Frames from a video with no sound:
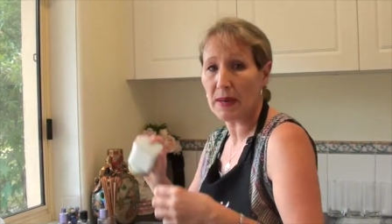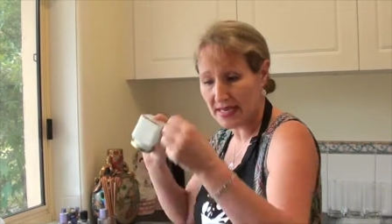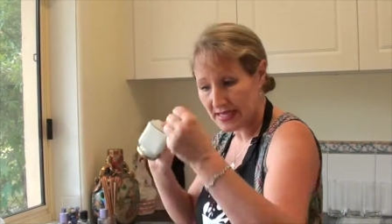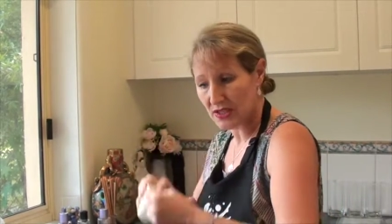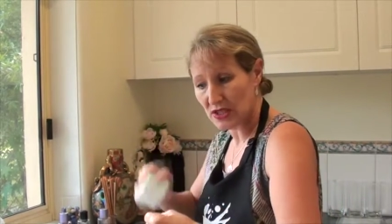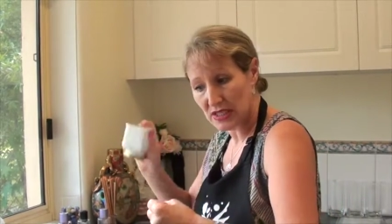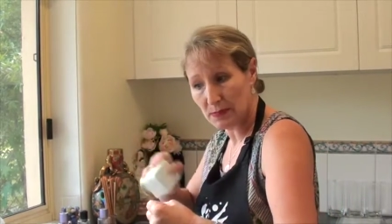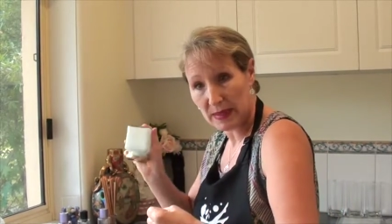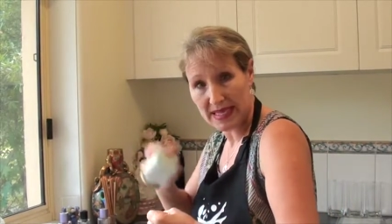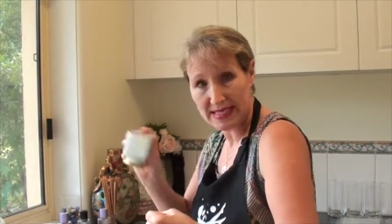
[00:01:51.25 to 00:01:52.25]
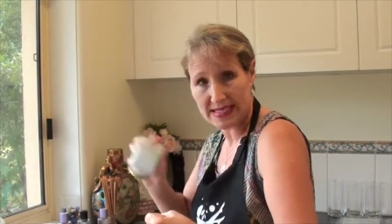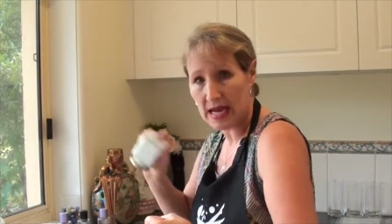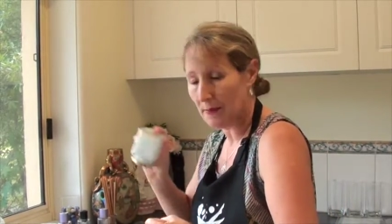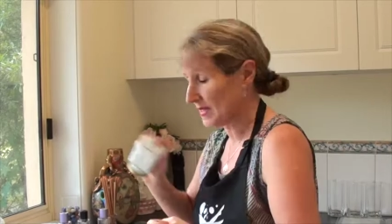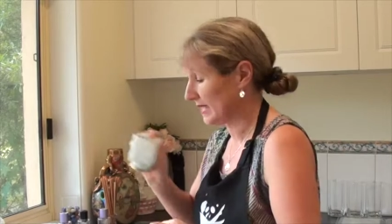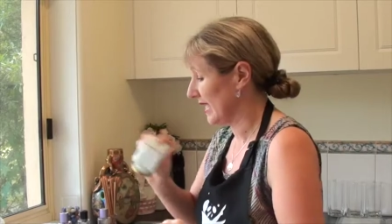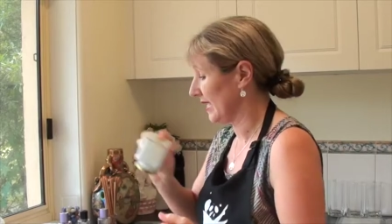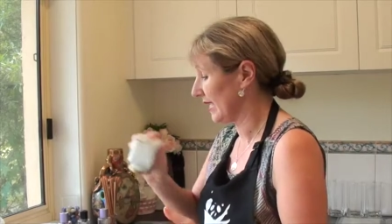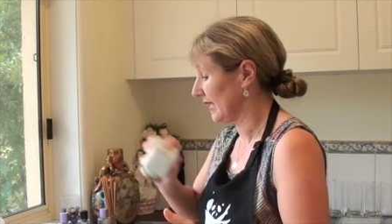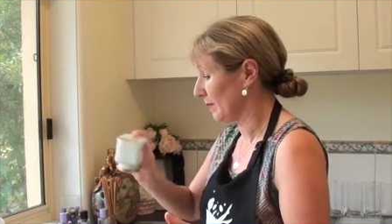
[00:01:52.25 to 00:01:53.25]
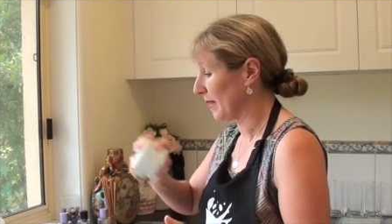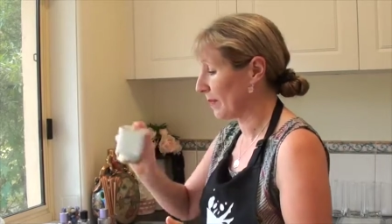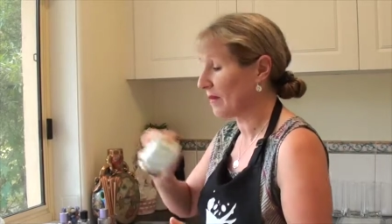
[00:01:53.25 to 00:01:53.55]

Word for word: blender just to blend it up and down a little bit.